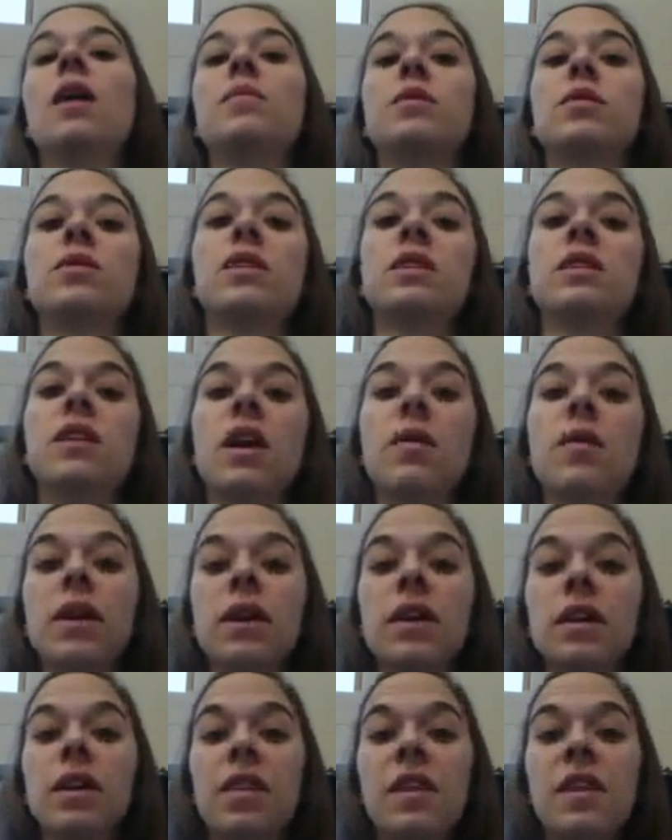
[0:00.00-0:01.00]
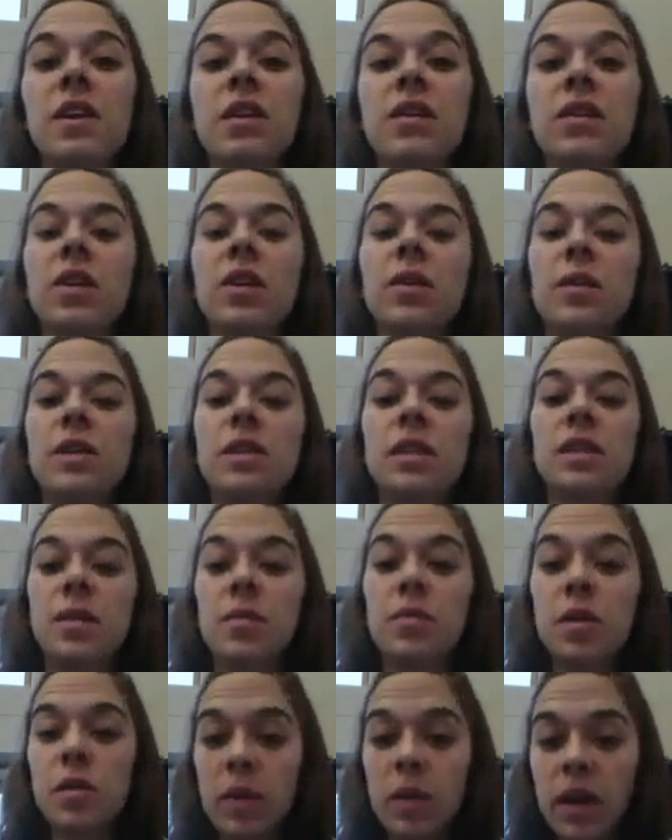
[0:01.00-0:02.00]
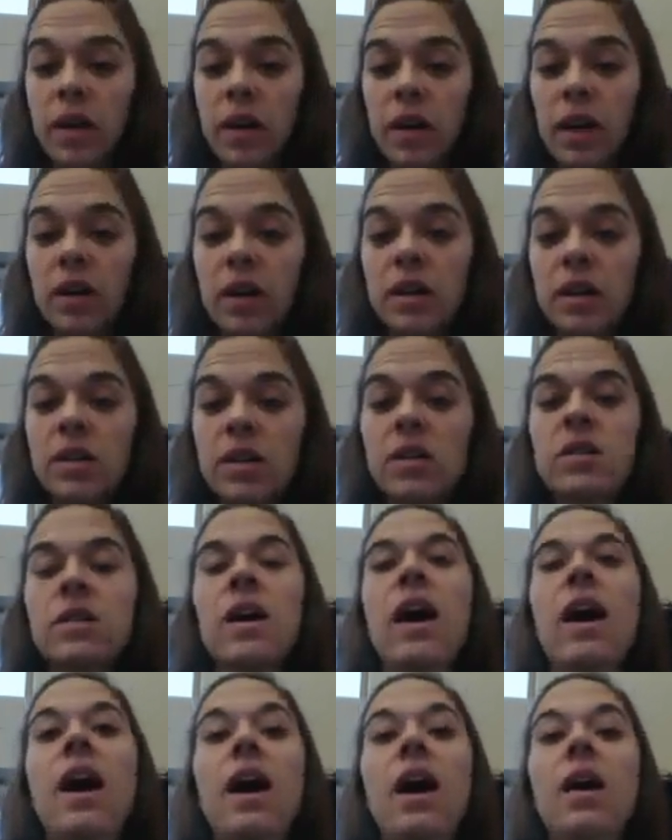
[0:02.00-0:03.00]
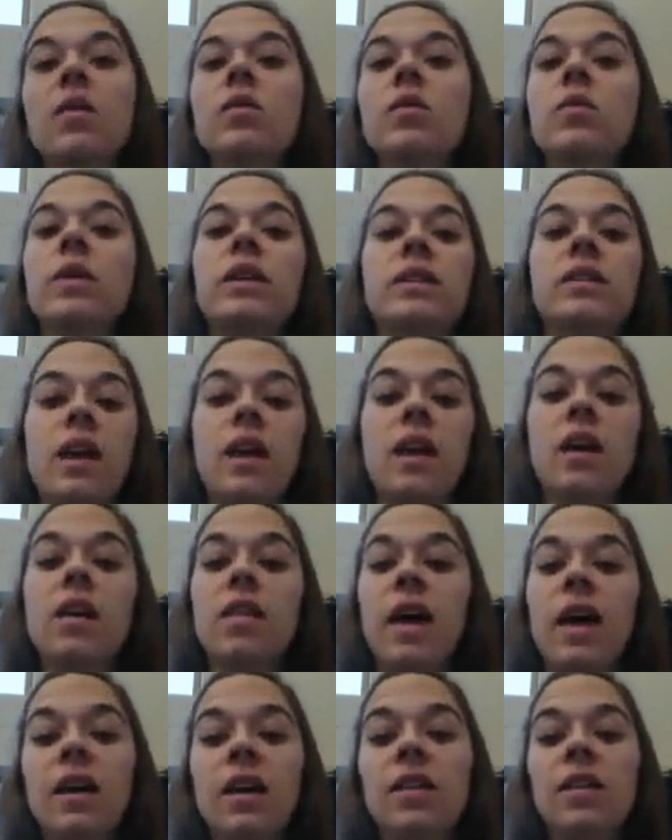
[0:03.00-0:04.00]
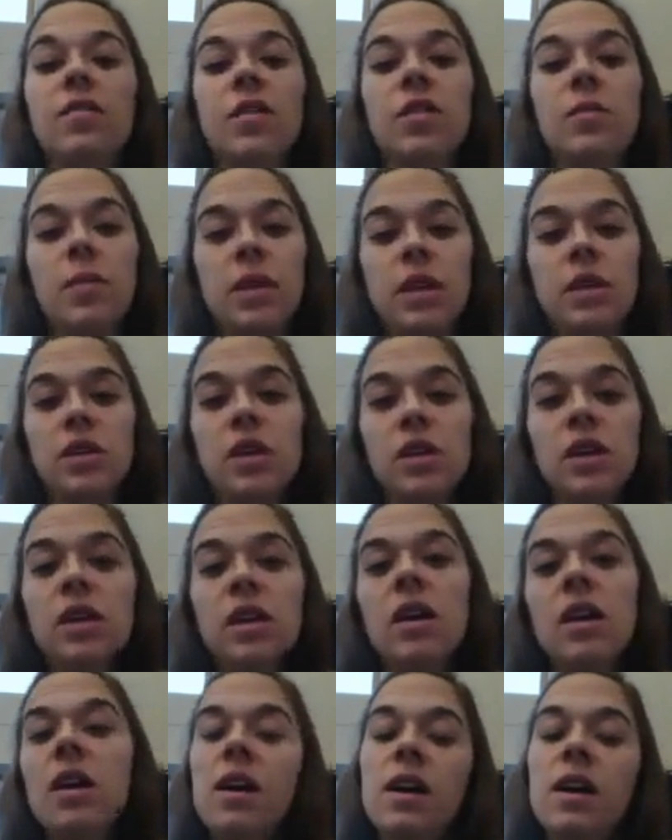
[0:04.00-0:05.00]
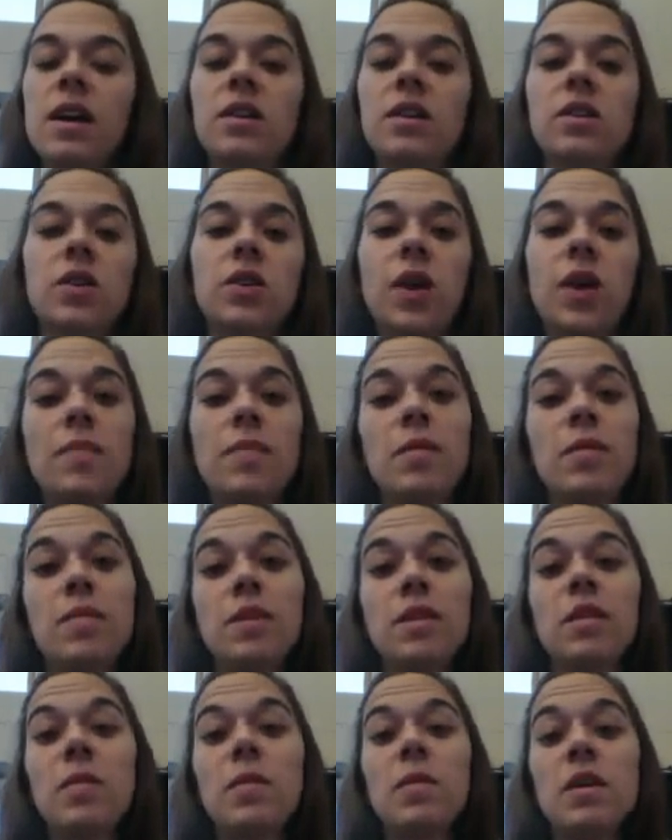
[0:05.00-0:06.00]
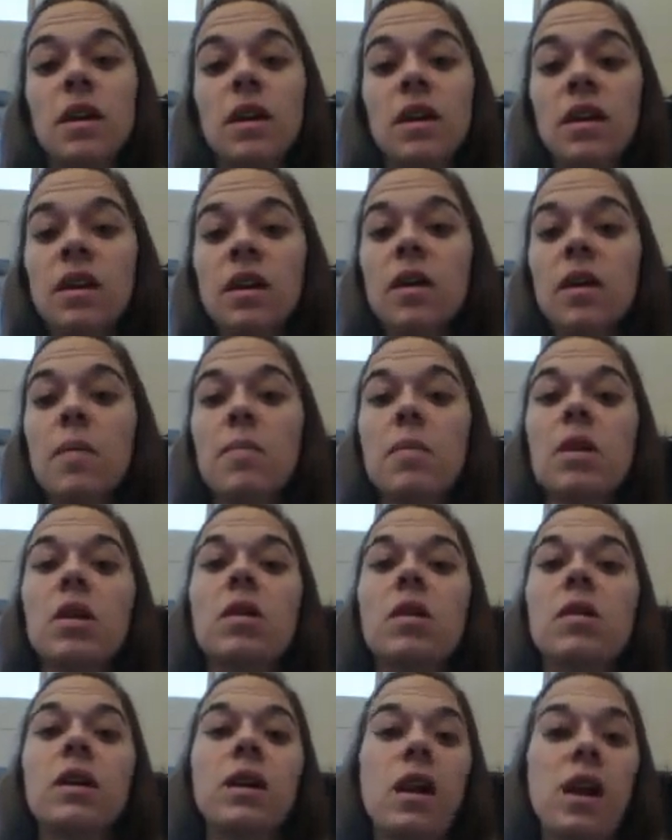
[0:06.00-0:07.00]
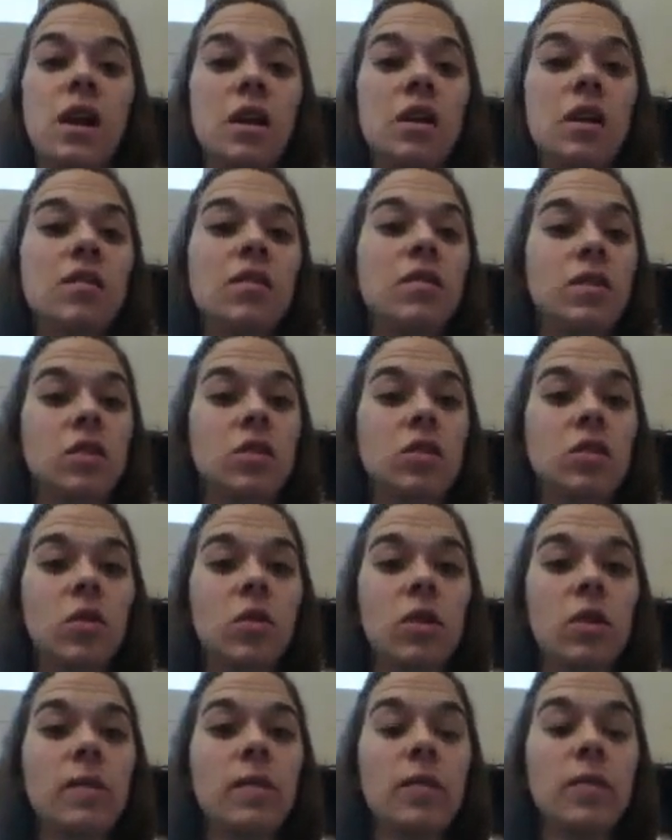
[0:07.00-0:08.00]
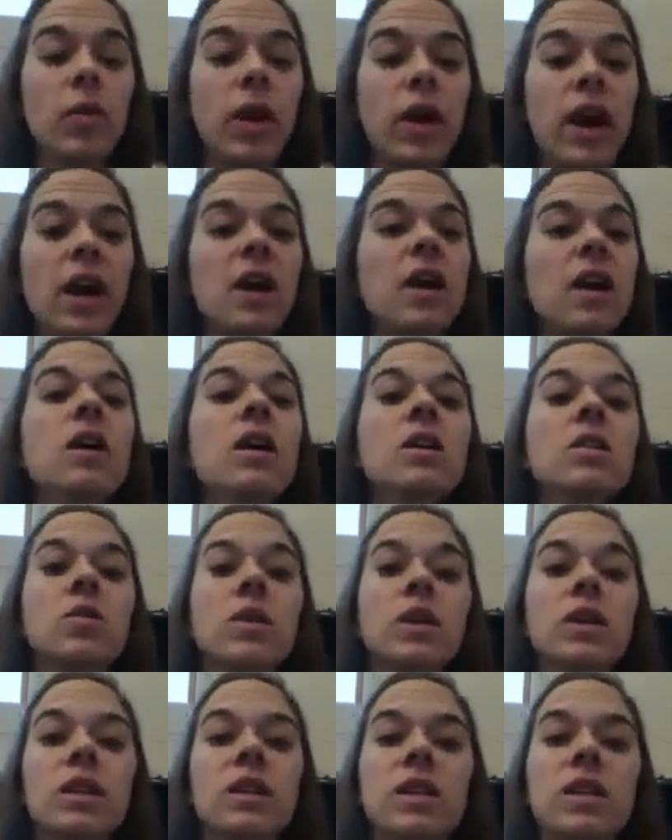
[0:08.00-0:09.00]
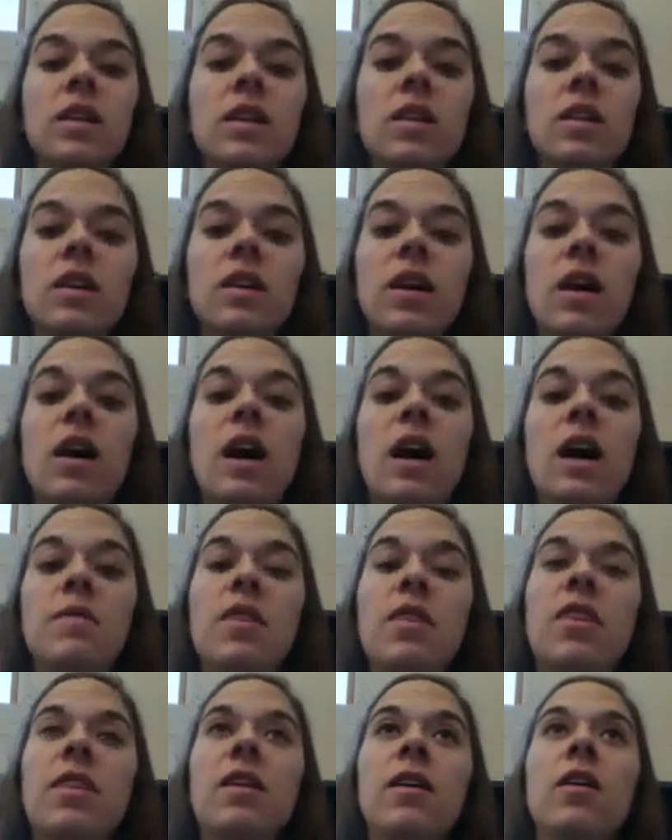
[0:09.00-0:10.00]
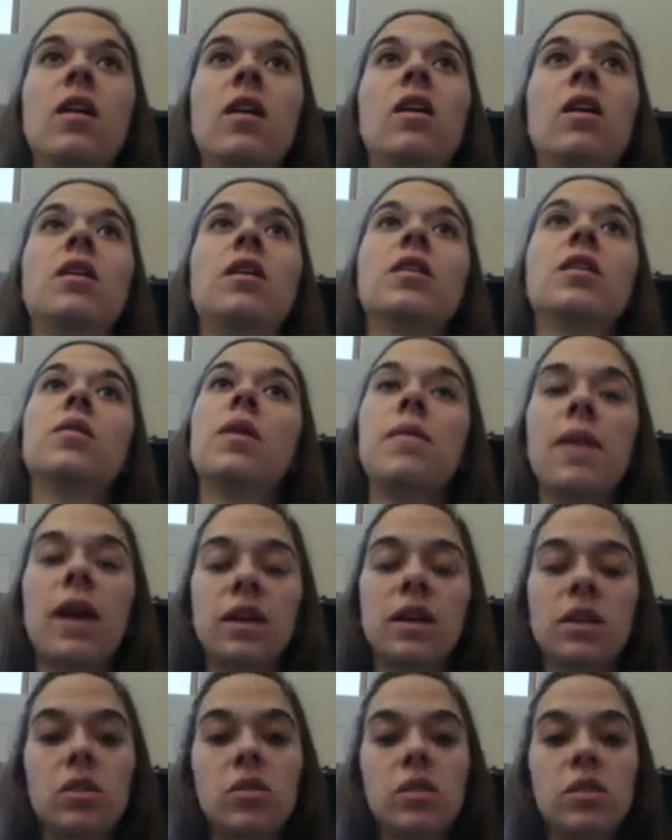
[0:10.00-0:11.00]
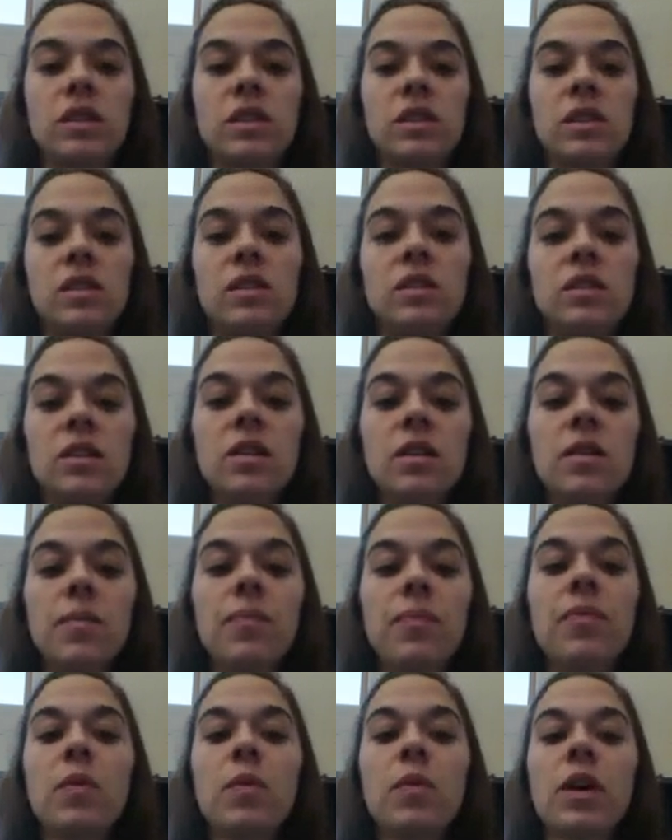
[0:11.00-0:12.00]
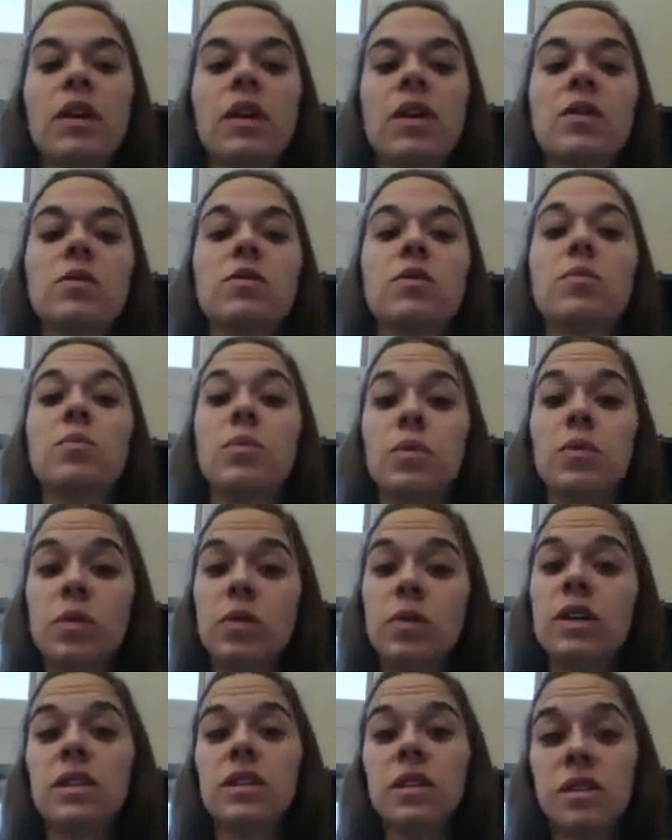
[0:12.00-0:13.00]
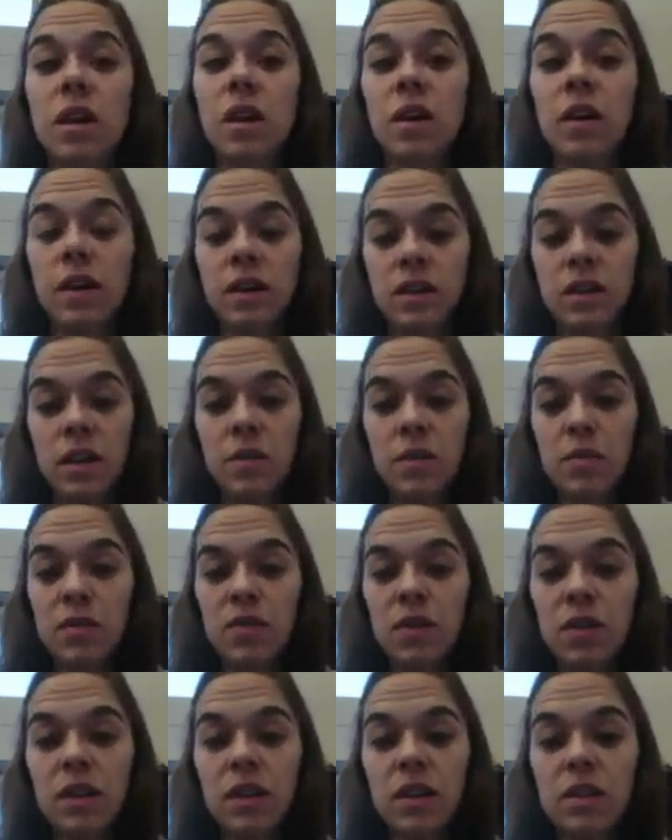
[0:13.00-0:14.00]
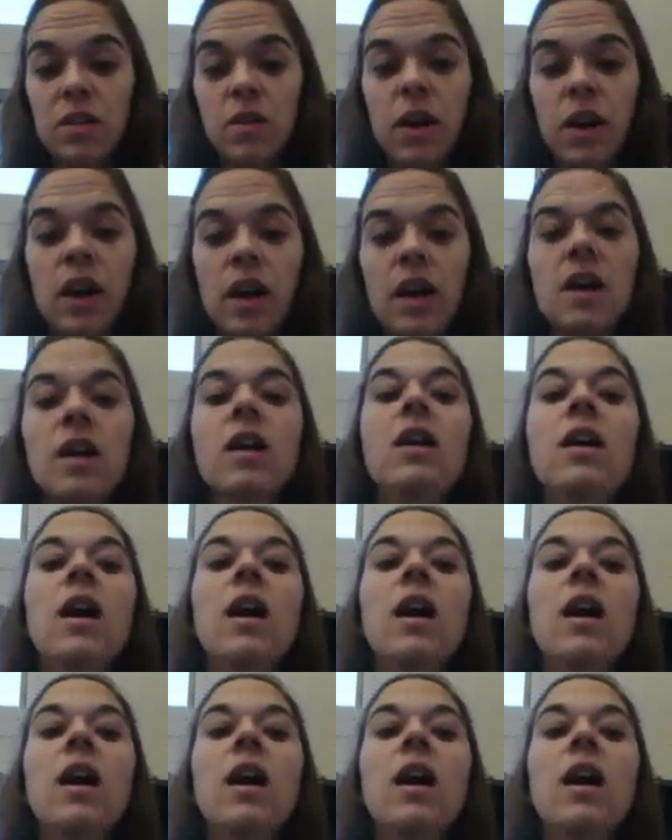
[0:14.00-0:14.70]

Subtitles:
So today we're going to think a little bit deeper about our characters. How do we take that information and describe them at the beginning, middle, and end of a story, okay? So we're going to take a look and think all the way back to Julius Caesar. We're going to use Brutus as our example for this, okay?